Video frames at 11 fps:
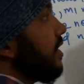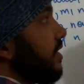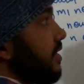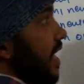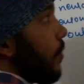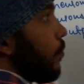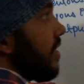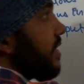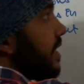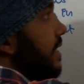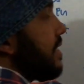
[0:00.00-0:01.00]

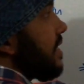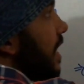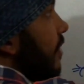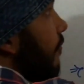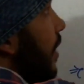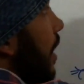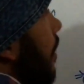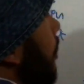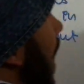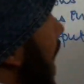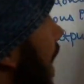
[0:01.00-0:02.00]
distinguishes itself
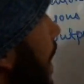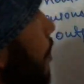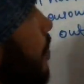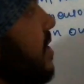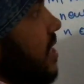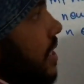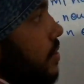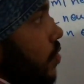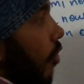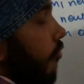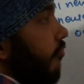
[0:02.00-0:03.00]
by
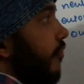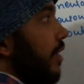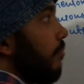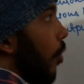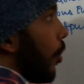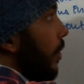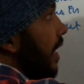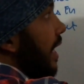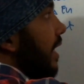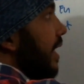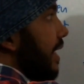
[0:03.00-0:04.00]
presence of one more
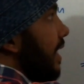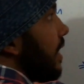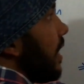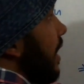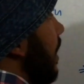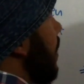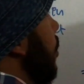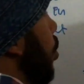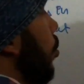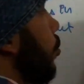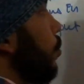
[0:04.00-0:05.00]
hidden
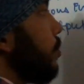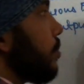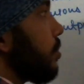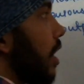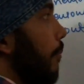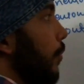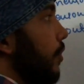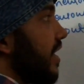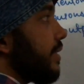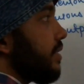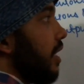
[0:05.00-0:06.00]
layer whose
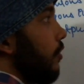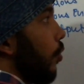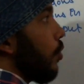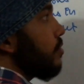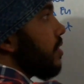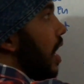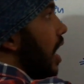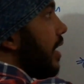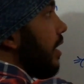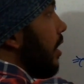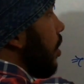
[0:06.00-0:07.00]
computational nodes
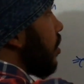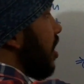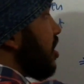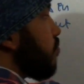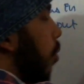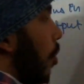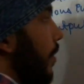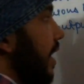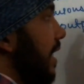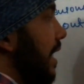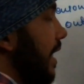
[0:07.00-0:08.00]
are
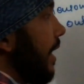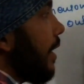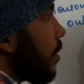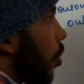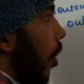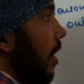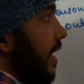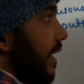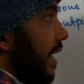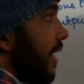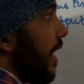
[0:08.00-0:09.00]
correspondingly called
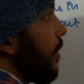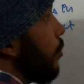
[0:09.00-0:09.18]
hidden